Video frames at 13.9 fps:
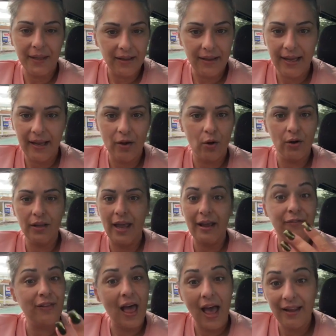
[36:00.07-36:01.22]
Amy Lee or
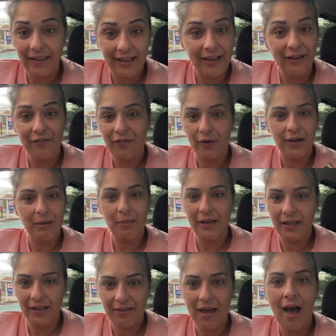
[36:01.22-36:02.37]
like Flyleaf or
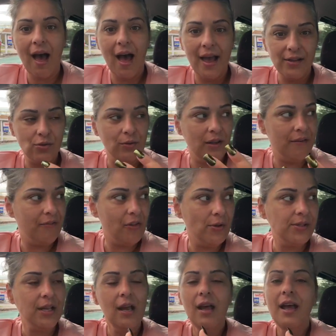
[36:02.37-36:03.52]
anybody like that. I do love
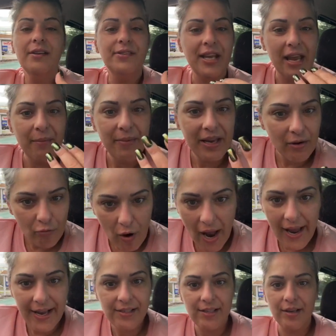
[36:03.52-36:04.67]
those. Damien
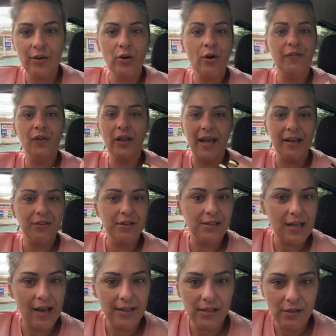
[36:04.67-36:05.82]
Rice. I don't know if you like
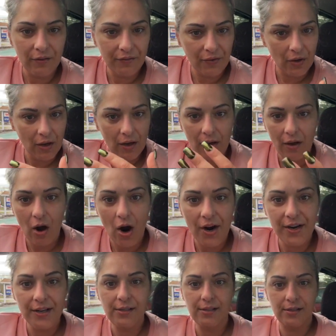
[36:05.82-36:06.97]
these kinds of,
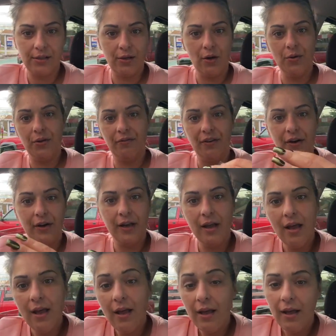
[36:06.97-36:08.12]
artists, you know, the very,
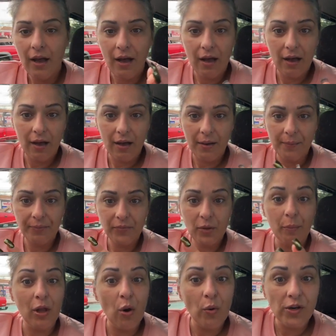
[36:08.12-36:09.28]

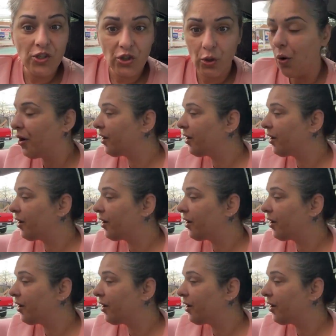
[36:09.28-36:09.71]
the Blower's